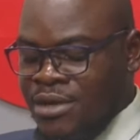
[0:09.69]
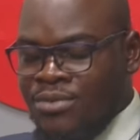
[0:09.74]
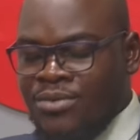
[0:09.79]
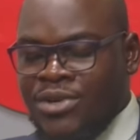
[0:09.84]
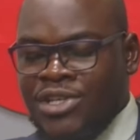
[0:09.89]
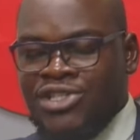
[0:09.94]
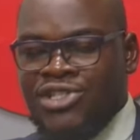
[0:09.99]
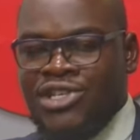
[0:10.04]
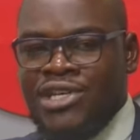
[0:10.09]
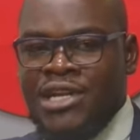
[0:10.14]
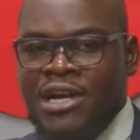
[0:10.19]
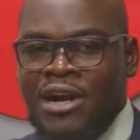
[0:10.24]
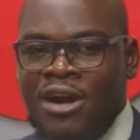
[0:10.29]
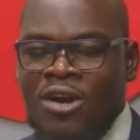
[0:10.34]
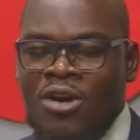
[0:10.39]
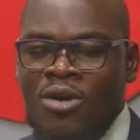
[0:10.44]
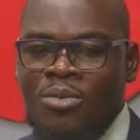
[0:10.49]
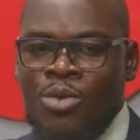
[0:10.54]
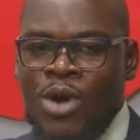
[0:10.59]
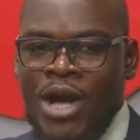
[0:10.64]
Regina
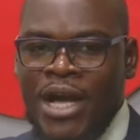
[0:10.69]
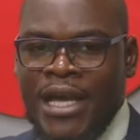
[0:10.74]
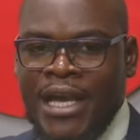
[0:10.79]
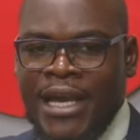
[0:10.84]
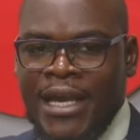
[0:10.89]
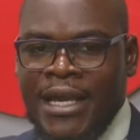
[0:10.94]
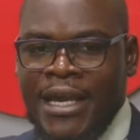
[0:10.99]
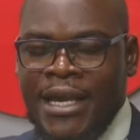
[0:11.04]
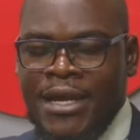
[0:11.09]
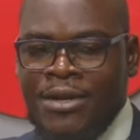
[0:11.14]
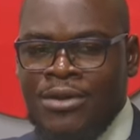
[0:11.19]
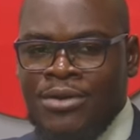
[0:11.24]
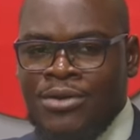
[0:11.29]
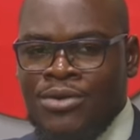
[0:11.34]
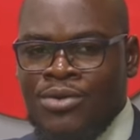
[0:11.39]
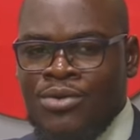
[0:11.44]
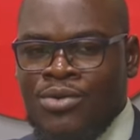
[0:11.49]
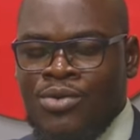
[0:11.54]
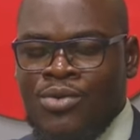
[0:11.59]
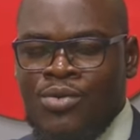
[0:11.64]
Omo-Agege,
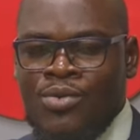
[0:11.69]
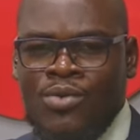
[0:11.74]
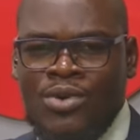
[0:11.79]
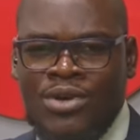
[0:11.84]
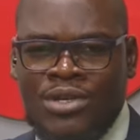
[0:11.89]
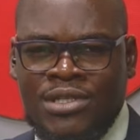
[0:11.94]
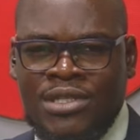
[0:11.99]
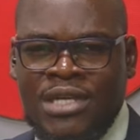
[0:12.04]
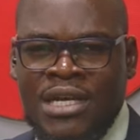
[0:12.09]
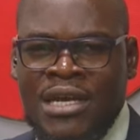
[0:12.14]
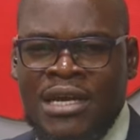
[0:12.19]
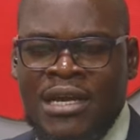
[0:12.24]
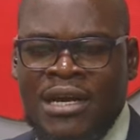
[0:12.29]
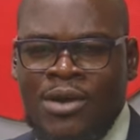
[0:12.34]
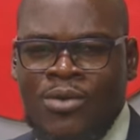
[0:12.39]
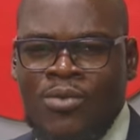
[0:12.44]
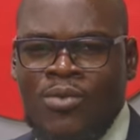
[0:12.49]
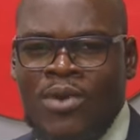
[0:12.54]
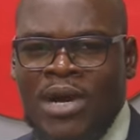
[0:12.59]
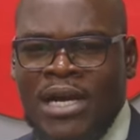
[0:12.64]
who was
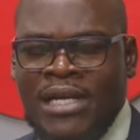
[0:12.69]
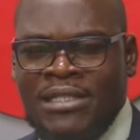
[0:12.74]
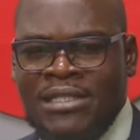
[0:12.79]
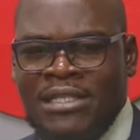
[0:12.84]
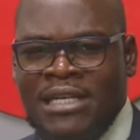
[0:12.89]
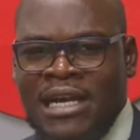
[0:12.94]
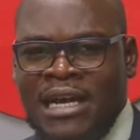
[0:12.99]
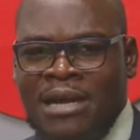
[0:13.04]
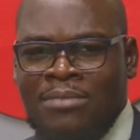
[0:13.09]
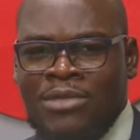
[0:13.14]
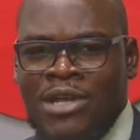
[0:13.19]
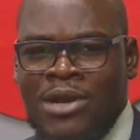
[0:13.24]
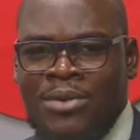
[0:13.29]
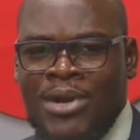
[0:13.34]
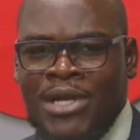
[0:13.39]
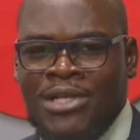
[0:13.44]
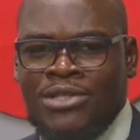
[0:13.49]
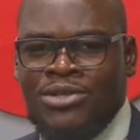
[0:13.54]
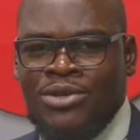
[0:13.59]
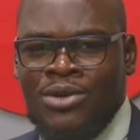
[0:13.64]
a one-time
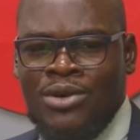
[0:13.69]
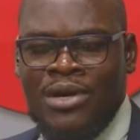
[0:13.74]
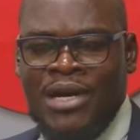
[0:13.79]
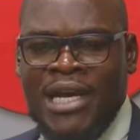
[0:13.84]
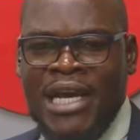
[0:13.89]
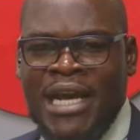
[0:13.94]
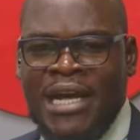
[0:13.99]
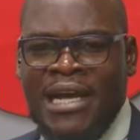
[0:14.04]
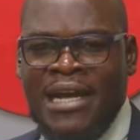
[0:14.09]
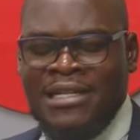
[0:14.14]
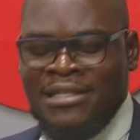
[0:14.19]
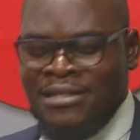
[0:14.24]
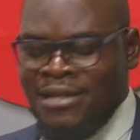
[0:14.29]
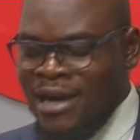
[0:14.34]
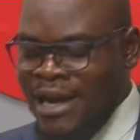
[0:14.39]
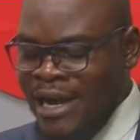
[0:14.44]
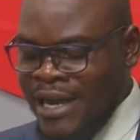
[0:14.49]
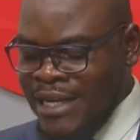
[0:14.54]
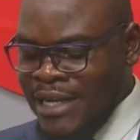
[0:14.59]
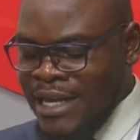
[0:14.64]
director at
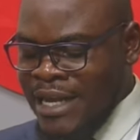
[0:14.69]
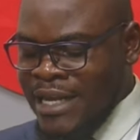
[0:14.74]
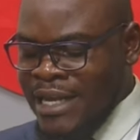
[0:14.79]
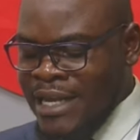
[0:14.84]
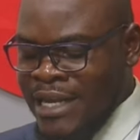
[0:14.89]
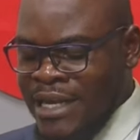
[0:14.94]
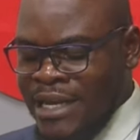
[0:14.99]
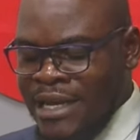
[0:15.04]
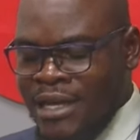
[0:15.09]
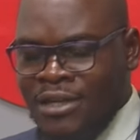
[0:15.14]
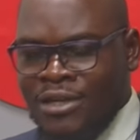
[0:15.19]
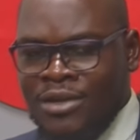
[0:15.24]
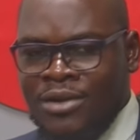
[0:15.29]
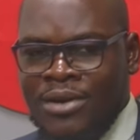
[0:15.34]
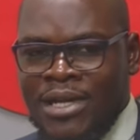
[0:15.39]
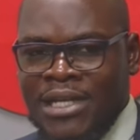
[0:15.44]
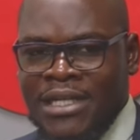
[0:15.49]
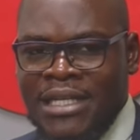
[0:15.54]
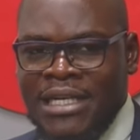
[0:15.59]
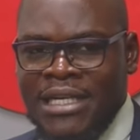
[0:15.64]
INEC and
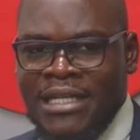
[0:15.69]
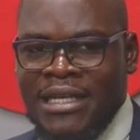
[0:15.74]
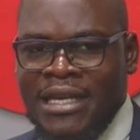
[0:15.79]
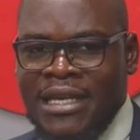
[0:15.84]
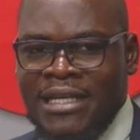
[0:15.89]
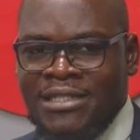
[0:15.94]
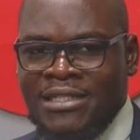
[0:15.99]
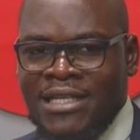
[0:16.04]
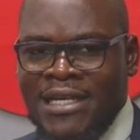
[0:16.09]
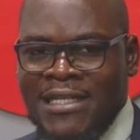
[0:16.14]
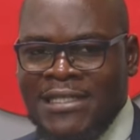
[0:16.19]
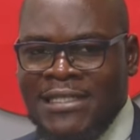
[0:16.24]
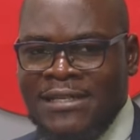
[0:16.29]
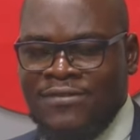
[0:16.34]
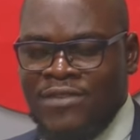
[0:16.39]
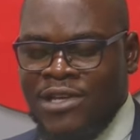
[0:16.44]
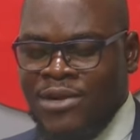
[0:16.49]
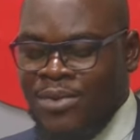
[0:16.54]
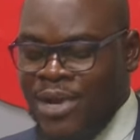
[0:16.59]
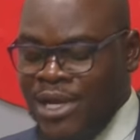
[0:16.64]
currently the
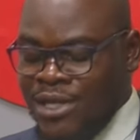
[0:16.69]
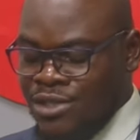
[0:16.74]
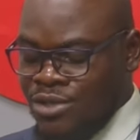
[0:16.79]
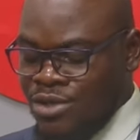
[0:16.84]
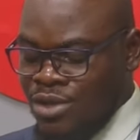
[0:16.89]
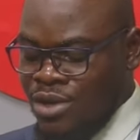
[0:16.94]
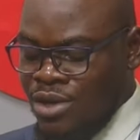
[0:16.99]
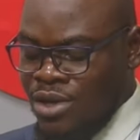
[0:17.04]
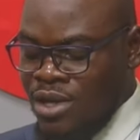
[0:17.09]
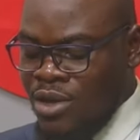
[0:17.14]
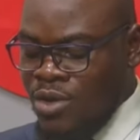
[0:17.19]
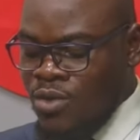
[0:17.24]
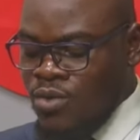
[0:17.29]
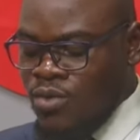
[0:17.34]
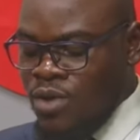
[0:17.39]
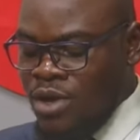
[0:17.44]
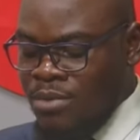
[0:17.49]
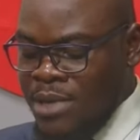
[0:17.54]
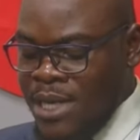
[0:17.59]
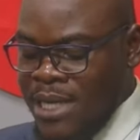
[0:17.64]
executive director,
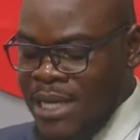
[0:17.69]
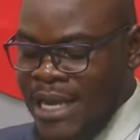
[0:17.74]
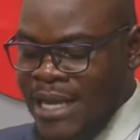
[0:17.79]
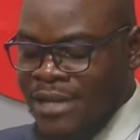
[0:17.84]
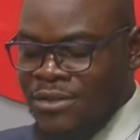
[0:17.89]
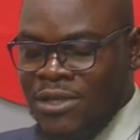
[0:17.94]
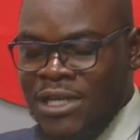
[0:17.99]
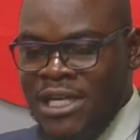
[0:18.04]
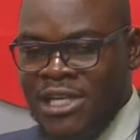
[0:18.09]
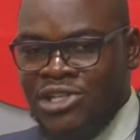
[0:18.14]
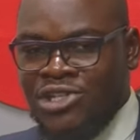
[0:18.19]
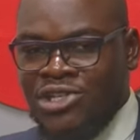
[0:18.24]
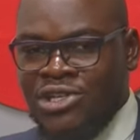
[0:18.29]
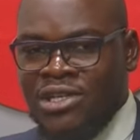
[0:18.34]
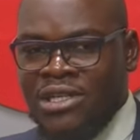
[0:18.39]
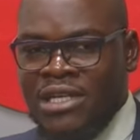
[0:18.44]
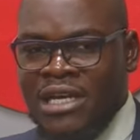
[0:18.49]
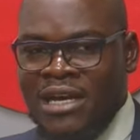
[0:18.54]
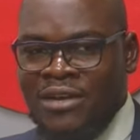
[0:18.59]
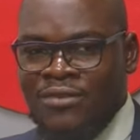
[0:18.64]
Women
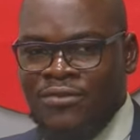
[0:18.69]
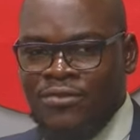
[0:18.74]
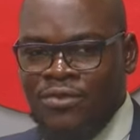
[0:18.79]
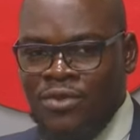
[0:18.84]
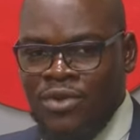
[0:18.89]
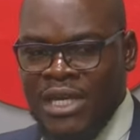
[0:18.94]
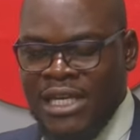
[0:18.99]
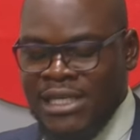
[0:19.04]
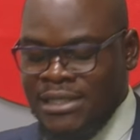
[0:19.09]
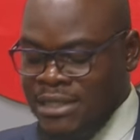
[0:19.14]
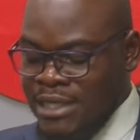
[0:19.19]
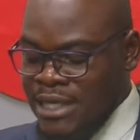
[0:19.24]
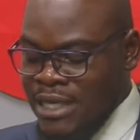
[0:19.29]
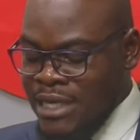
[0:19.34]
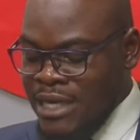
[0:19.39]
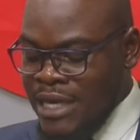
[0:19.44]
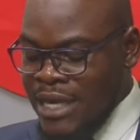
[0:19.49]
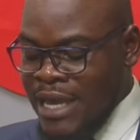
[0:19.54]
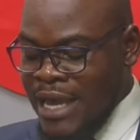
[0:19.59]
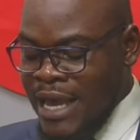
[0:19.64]
Education,
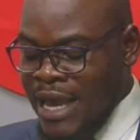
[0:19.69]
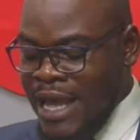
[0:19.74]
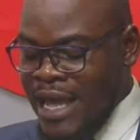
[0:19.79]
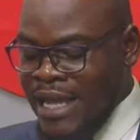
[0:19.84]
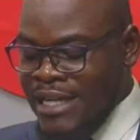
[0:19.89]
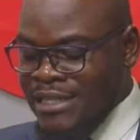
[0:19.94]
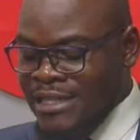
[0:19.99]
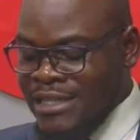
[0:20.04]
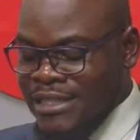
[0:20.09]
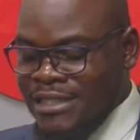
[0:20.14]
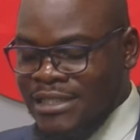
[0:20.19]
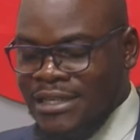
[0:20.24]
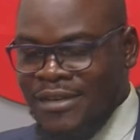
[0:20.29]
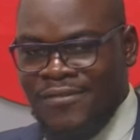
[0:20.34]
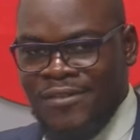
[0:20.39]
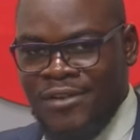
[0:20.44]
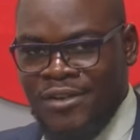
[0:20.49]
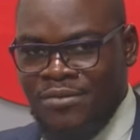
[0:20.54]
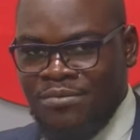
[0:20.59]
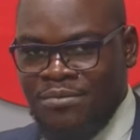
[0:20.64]
Advocacy and
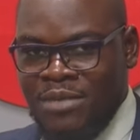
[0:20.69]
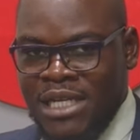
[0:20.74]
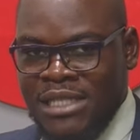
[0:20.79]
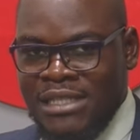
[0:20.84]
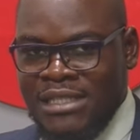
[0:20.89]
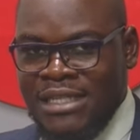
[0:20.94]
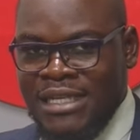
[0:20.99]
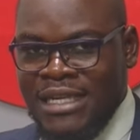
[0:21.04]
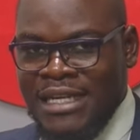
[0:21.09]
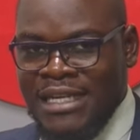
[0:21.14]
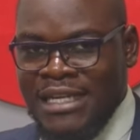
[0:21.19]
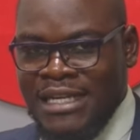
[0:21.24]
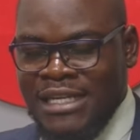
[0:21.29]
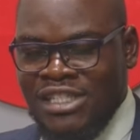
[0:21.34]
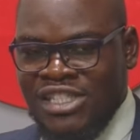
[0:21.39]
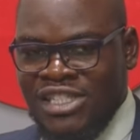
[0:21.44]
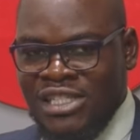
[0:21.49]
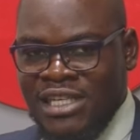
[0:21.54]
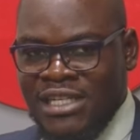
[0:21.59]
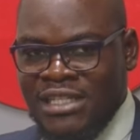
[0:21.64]
Development
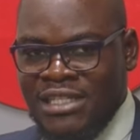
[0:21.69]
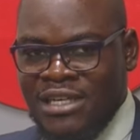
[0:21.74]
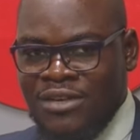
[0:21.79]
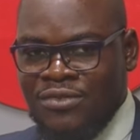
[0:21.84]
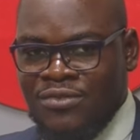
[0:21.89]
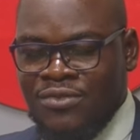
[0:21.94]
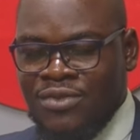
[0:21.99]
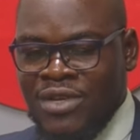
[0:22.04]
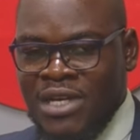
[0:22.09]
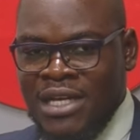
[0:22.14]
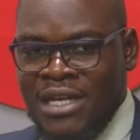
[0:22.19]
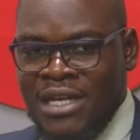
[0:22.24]
Initiative.